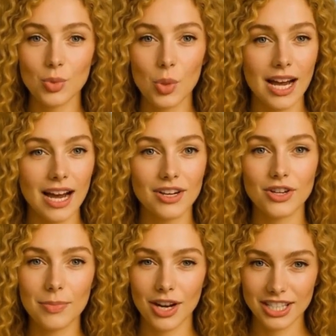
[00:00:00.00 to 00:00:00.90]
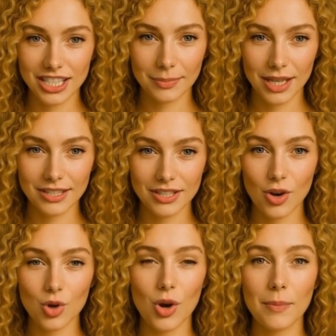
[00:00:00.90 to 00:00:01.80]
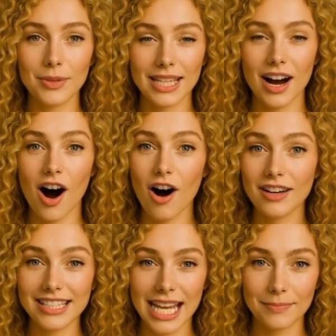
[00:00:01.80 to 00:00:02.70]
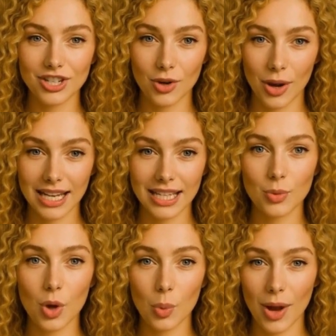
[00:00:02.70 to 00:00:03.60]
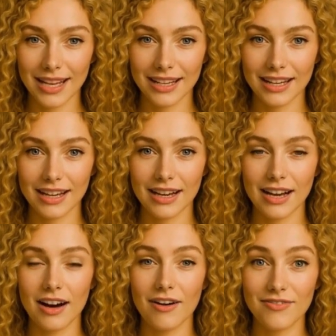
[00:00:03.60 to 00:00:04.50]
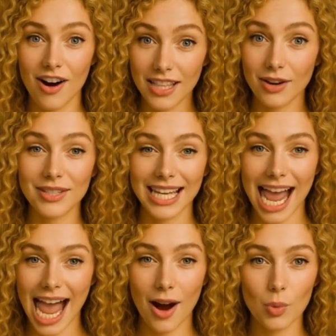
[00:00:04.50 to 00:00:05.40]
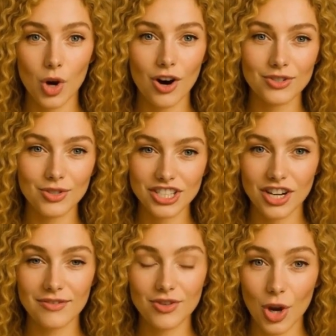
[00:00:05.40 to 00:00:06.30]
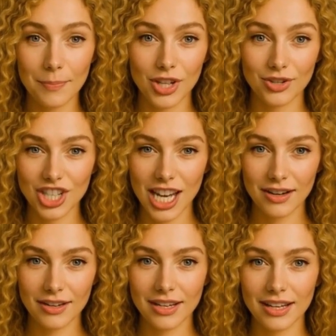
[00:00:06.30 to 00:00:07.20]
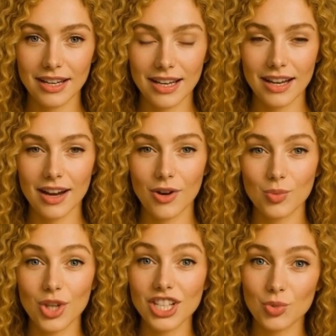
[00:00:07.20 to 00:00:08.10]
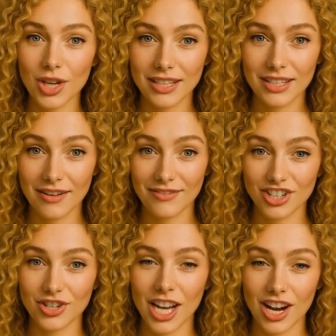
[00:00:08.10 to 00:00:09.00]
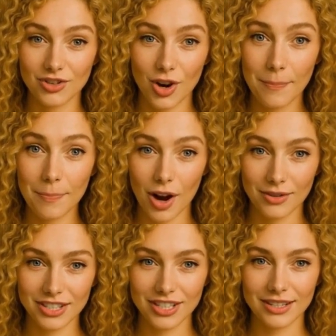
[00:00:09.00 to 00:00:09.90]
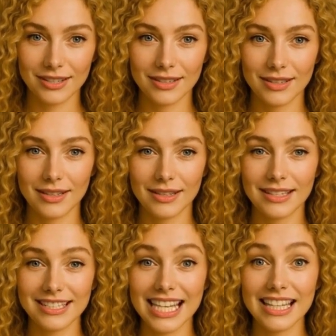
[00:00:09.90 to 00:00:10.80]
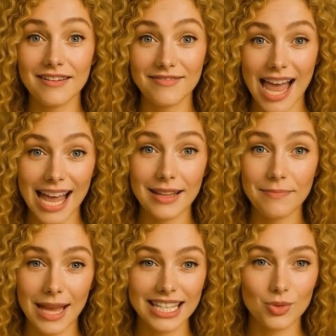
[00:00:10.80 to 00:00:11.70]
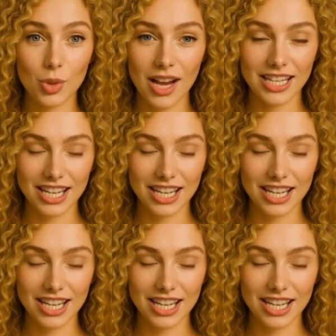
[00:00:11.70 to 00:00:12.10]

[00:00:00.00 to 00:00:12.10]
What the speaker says: 100 participants who complete all steps correctly will win. Follow the @WorldReserveCrypto channel. Retweet the official airdrop post. Send a valid Base wallet